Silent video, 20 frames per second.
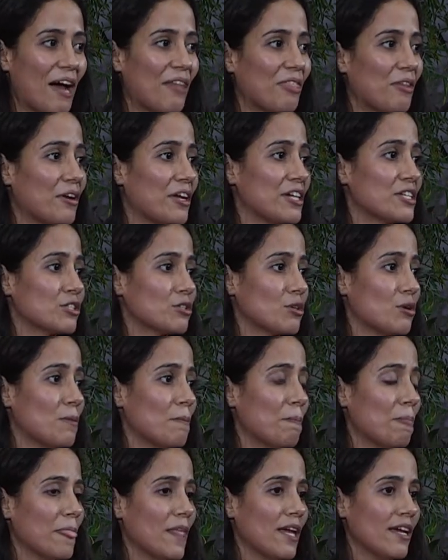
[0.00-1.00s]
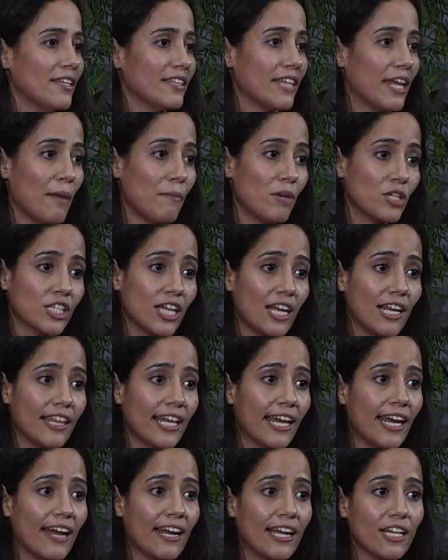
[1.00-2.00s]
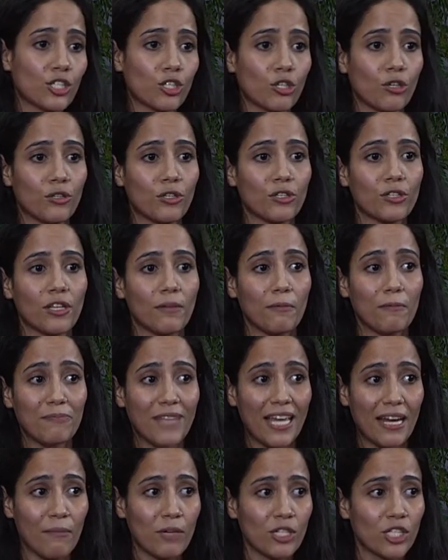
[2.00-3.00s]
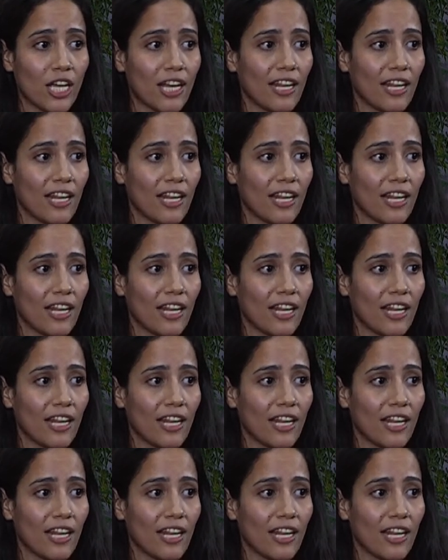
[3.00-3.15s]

Of course, Yolanda is already working on this,